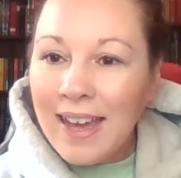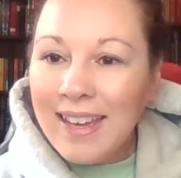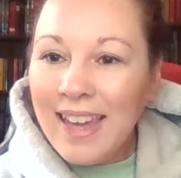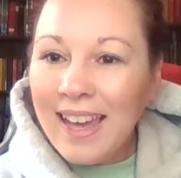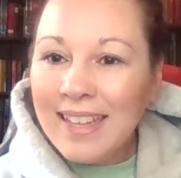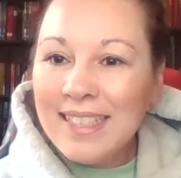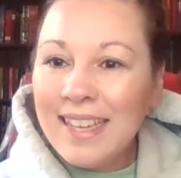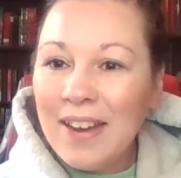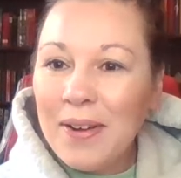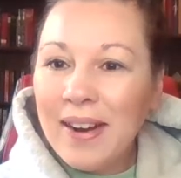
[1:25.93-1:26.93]
Hey,
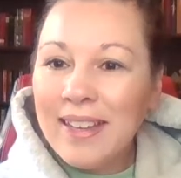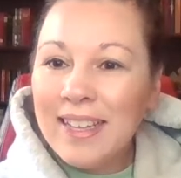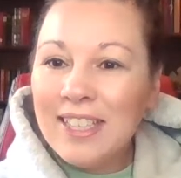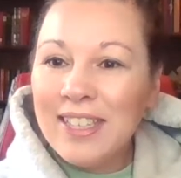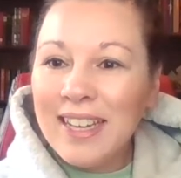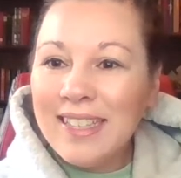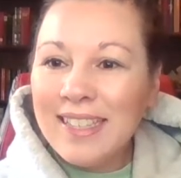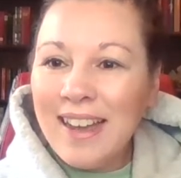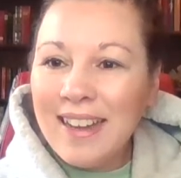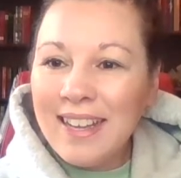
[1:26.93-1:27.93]
Candy, how are you? Jan's
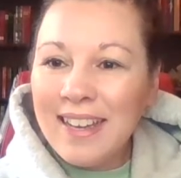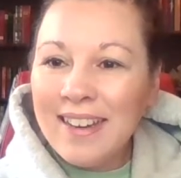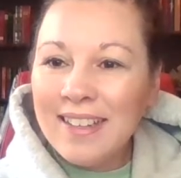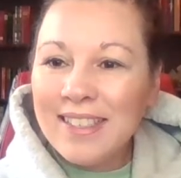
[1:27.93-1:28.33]
on here.